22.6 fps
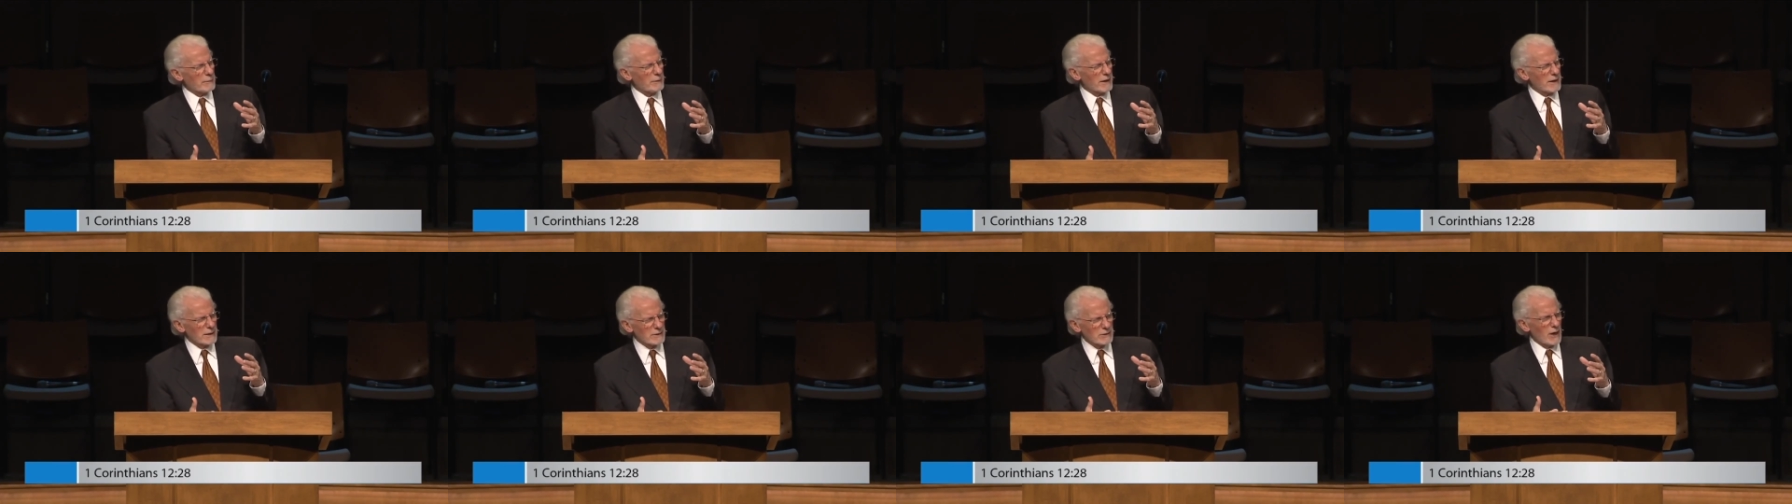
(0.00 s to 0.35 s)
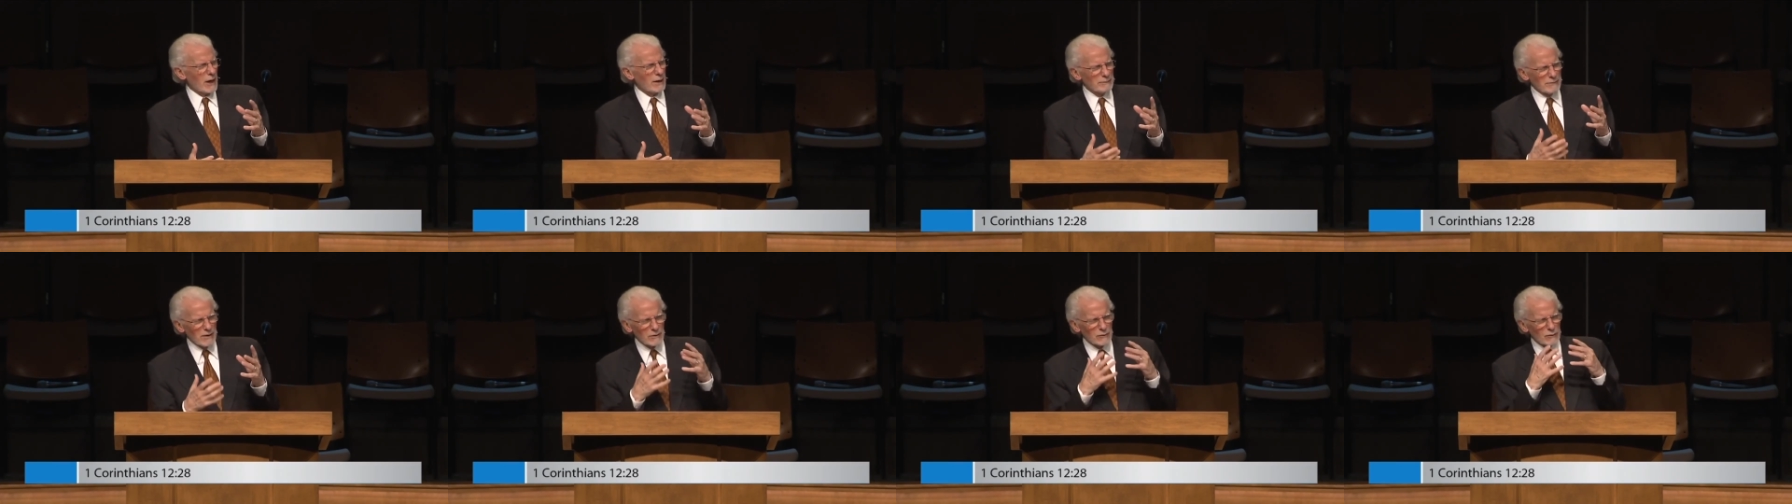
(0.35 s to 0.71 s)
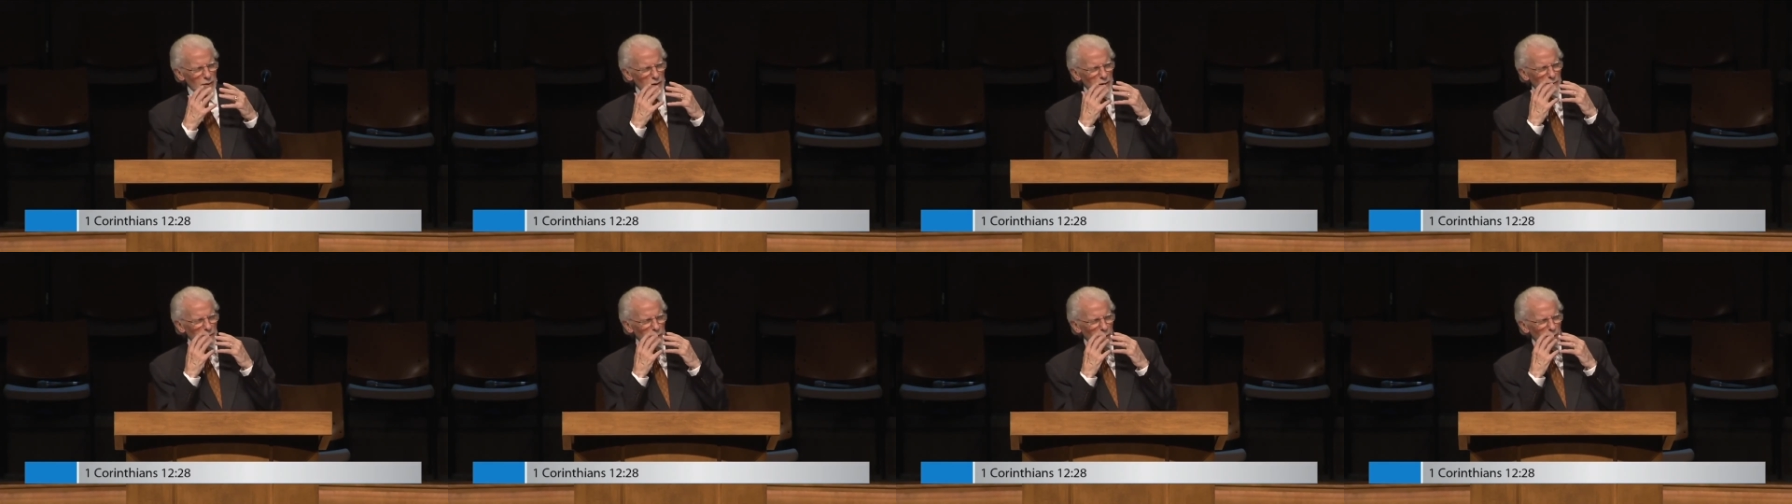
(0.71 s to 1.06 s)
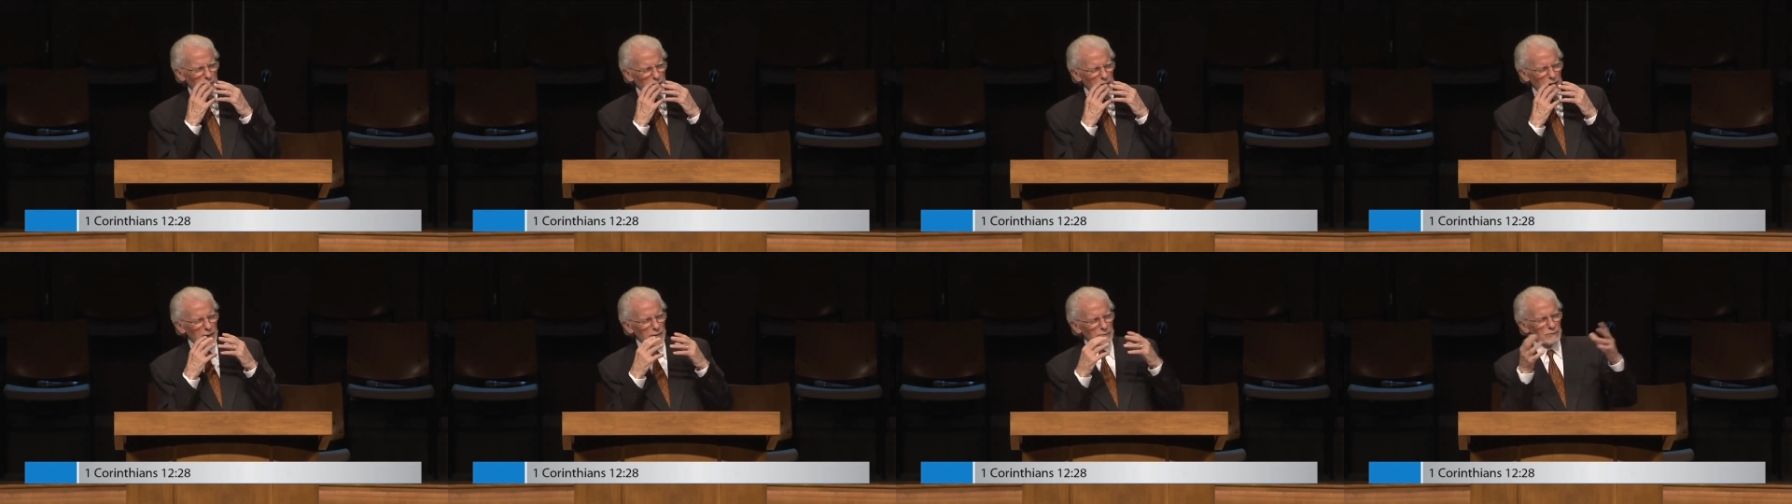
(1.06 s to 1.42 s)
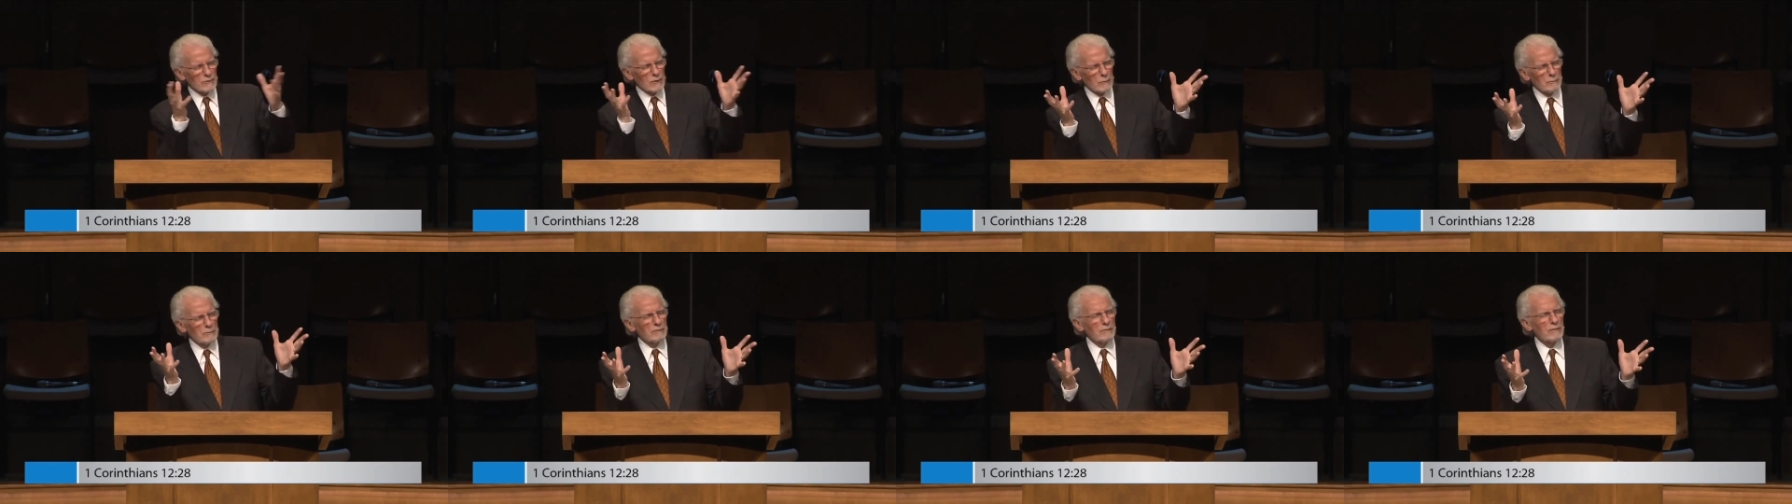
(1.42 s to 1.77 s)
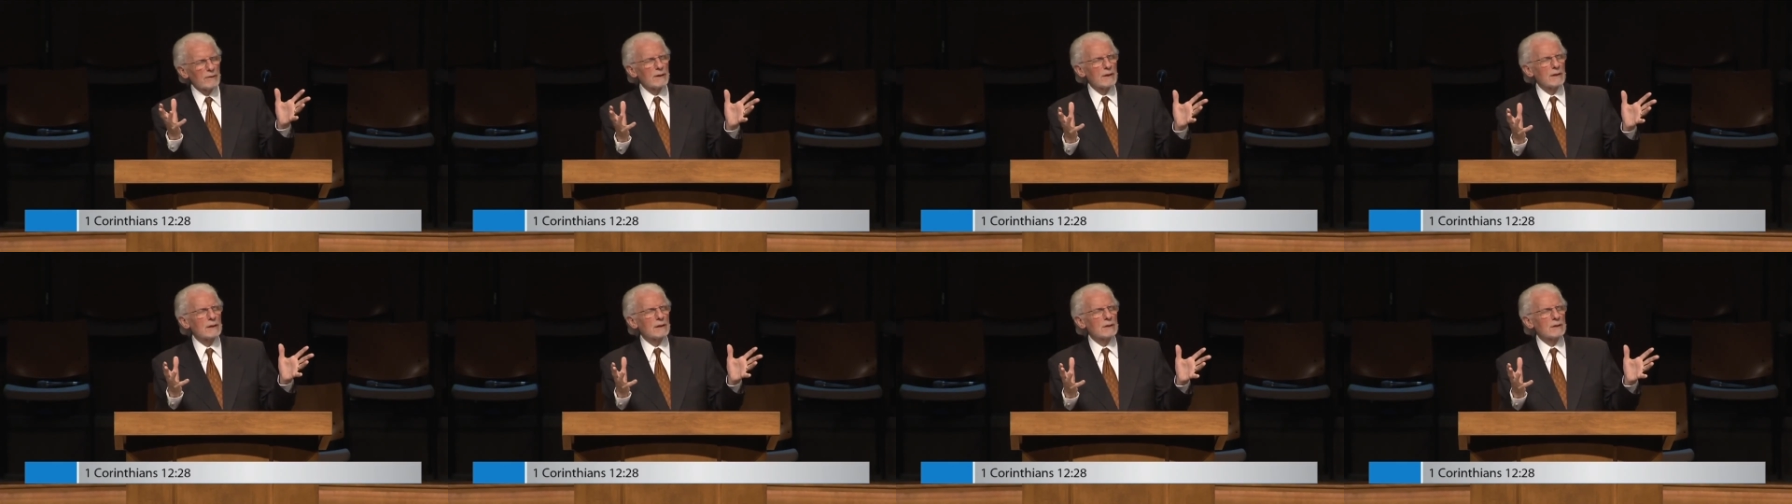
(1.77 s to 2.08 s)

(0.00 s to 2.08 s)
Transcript: because obviously, if you have a gift of